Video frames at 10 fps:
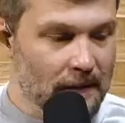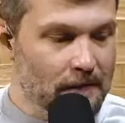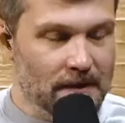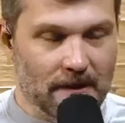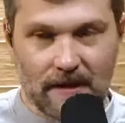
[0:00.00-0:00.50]

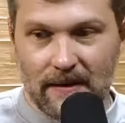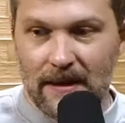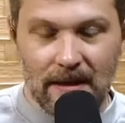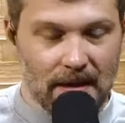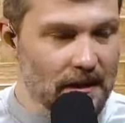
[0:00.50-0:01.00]
It's not
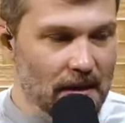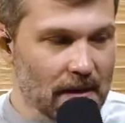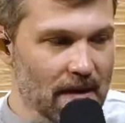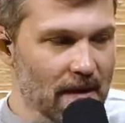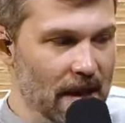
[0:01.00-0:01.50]
it,
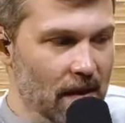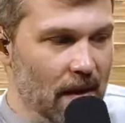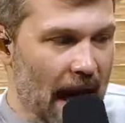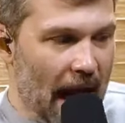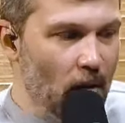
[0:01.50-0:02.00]
then
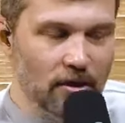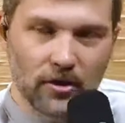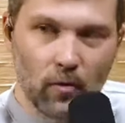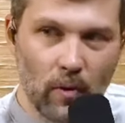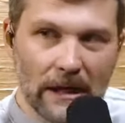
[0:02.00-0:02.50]
how
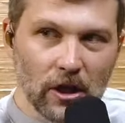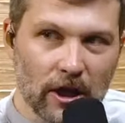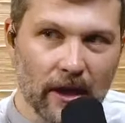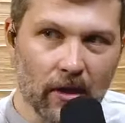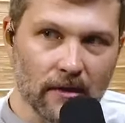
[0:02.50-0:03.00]
should we
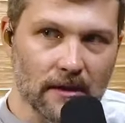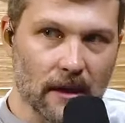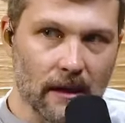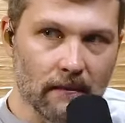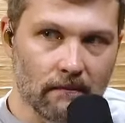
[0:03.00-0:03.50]
look at our
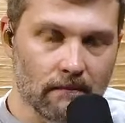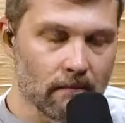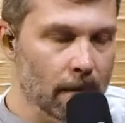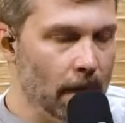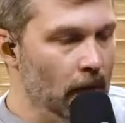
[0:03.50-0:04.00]
time? Yeah.
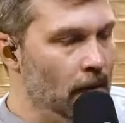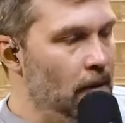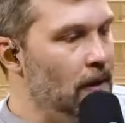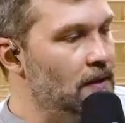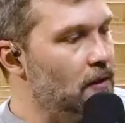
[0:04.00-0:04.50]

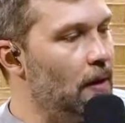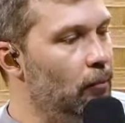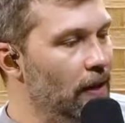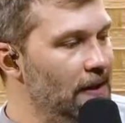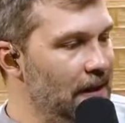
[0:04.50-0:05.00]
And so I
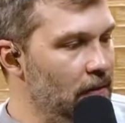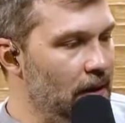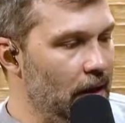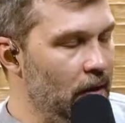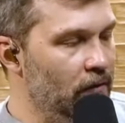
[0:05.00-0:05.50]
break down
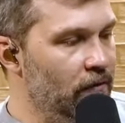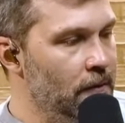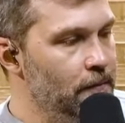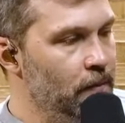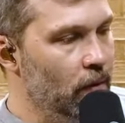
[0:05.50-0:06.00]
kind of,
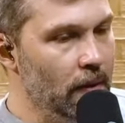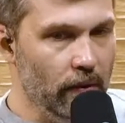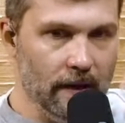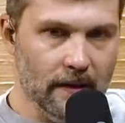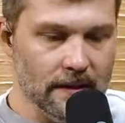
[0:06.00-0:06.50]
we
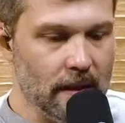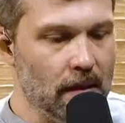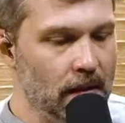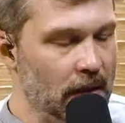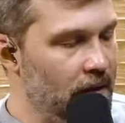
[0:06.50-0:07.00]
break this down,
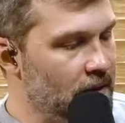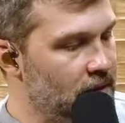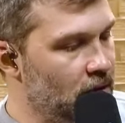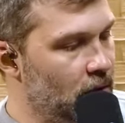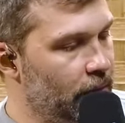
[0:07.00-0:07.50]
and I think this
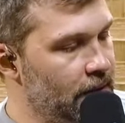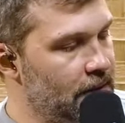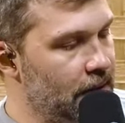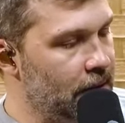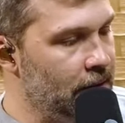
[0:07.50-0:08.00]
is a good place
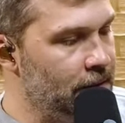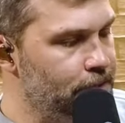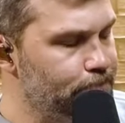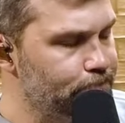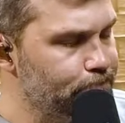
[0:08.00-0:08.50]
to end is.
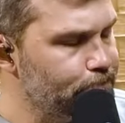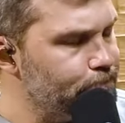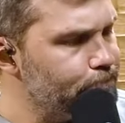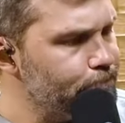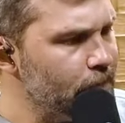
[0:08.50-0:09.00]
It's great.
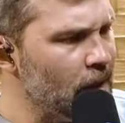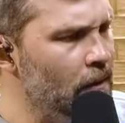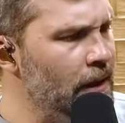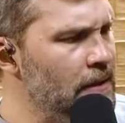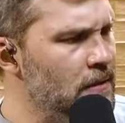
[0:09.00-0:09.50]

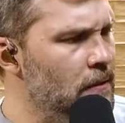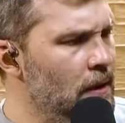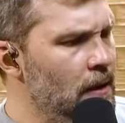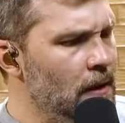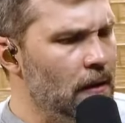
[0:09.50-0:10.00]
Okay, so
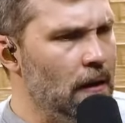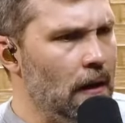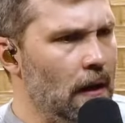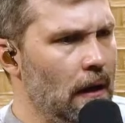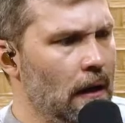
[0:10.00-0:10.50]

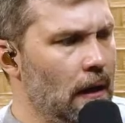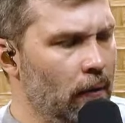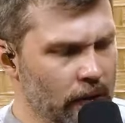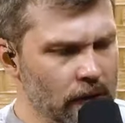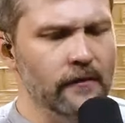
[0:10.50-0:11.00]
I
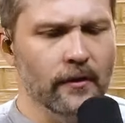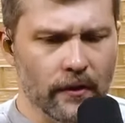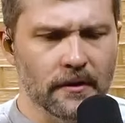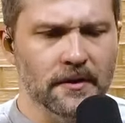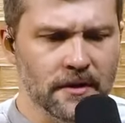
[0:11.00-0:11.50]
want to live with
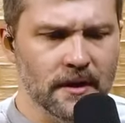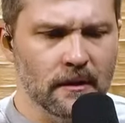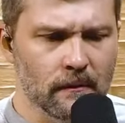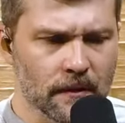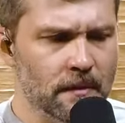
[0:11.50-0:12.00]

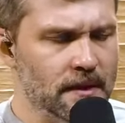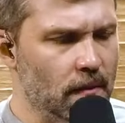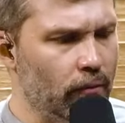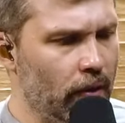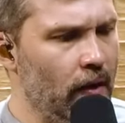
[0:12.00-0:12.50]
urgency, which means a
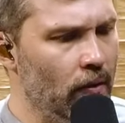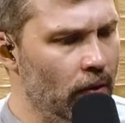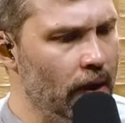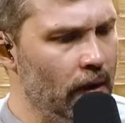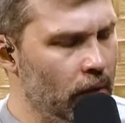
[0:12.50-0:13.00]

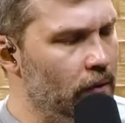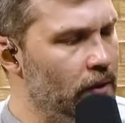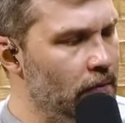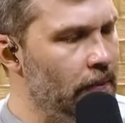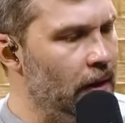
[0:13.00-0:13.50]
priority on what
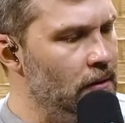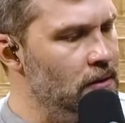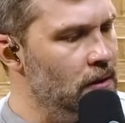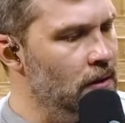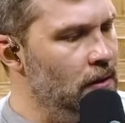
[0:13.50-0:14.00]
really matters.
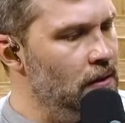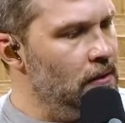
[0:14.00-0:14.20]
Mm-hmm.